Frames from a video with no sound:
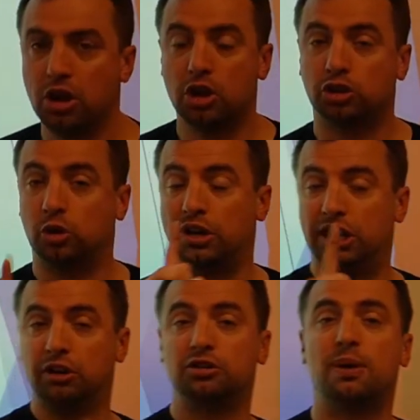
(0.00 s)
So
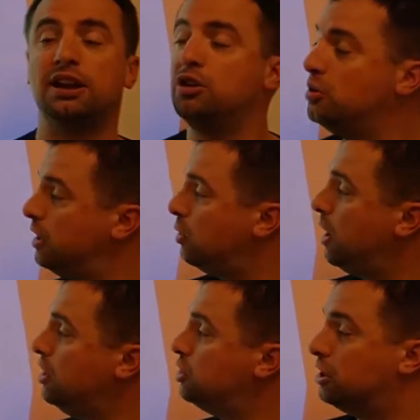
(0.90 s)
here's my new
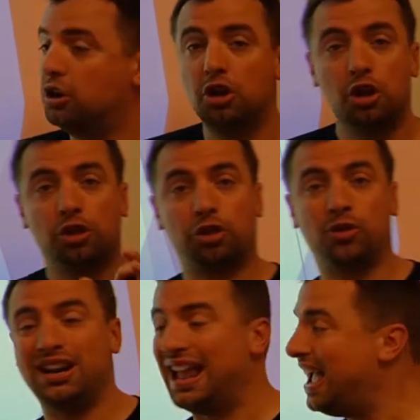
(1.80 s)
equation.
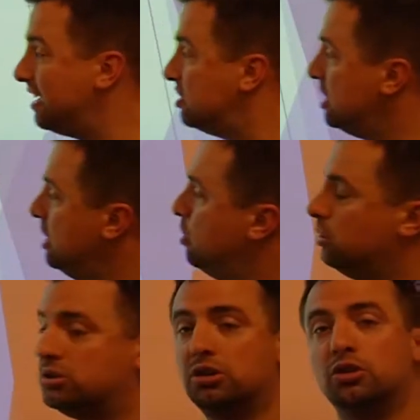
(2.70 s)
3X
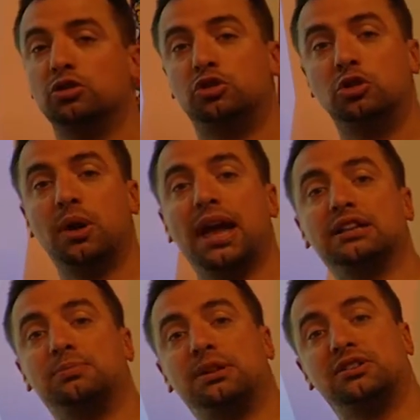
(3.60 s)
equals 2X
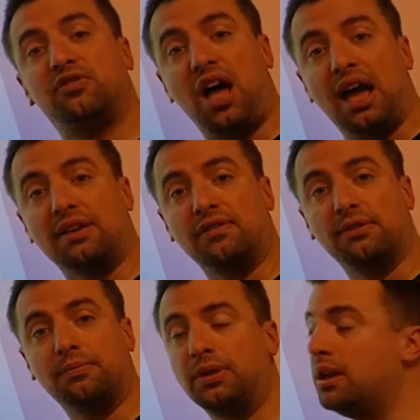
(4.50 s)
plus 5.
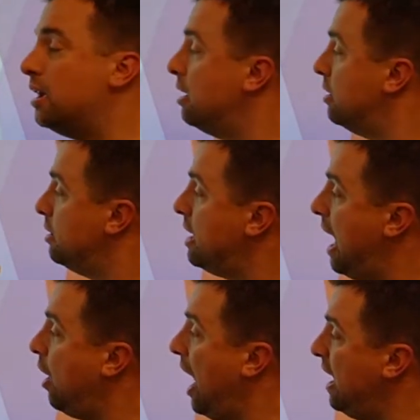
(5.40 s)
Now,
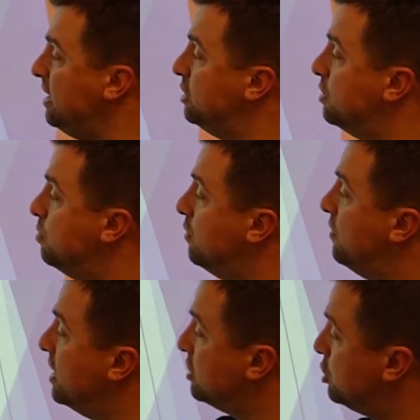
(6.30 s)
I need to move
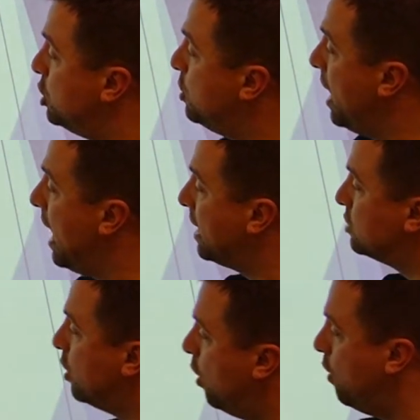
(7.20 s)
this 2x
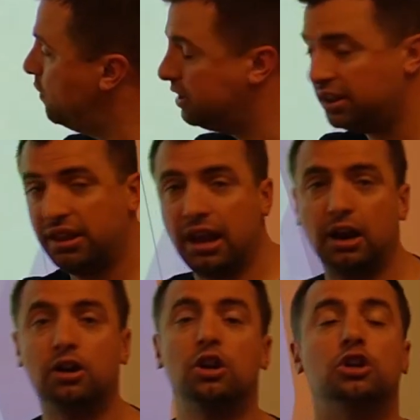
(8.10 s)
over to there
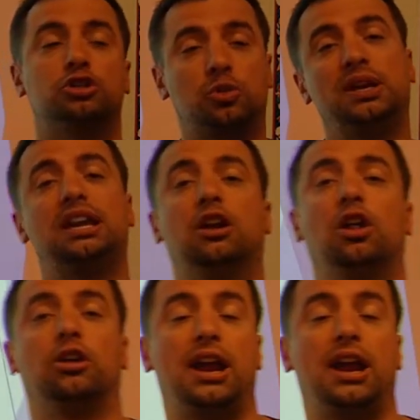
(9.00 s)
so we get all our